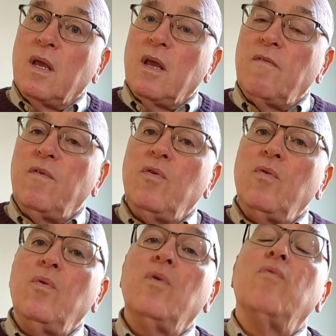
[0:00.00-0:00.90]
If
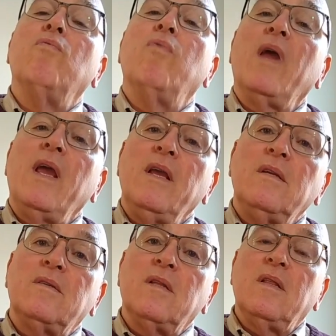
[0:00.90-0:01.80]
you
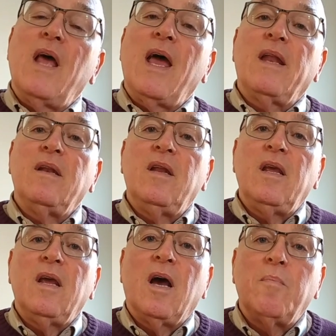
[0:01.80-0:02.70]
raise that
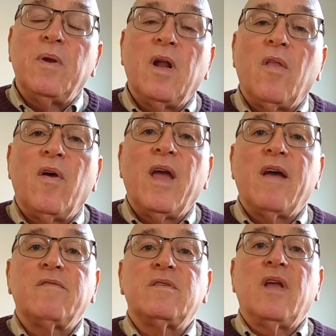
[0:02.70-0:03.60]
D up another
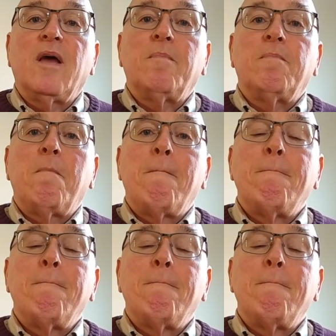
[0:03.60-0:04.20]
half step,